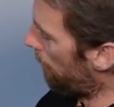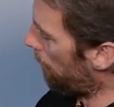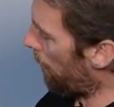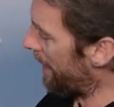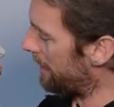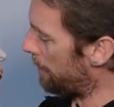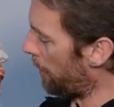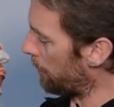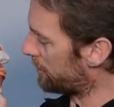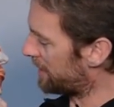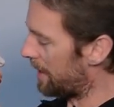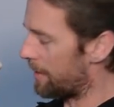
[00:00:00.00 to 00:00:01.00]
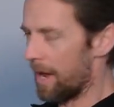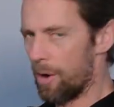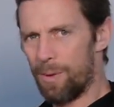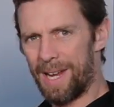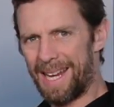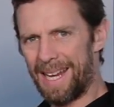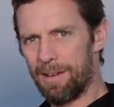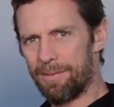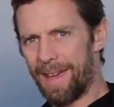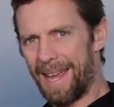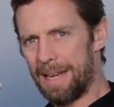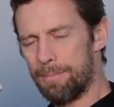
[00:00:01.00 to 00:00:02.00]
when the posterior auricular
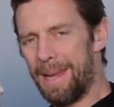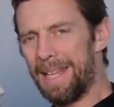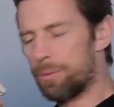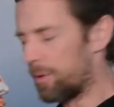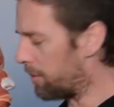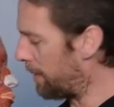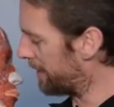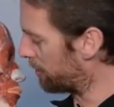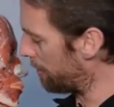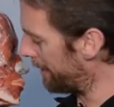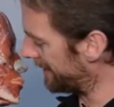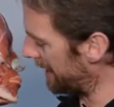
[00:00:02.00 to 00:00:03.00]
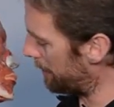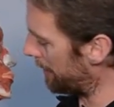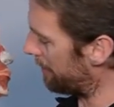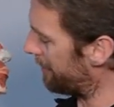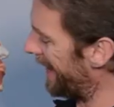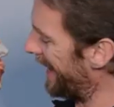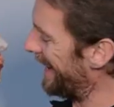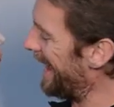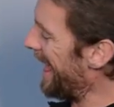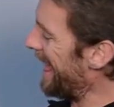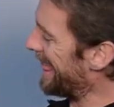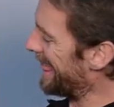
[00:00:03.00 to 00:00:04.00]
vein meets with the retromandibular vein,
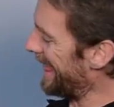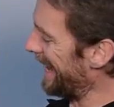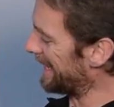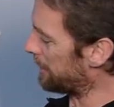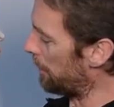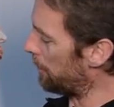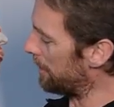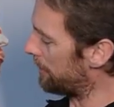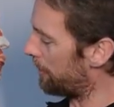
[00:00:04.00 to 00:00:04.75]
that's when we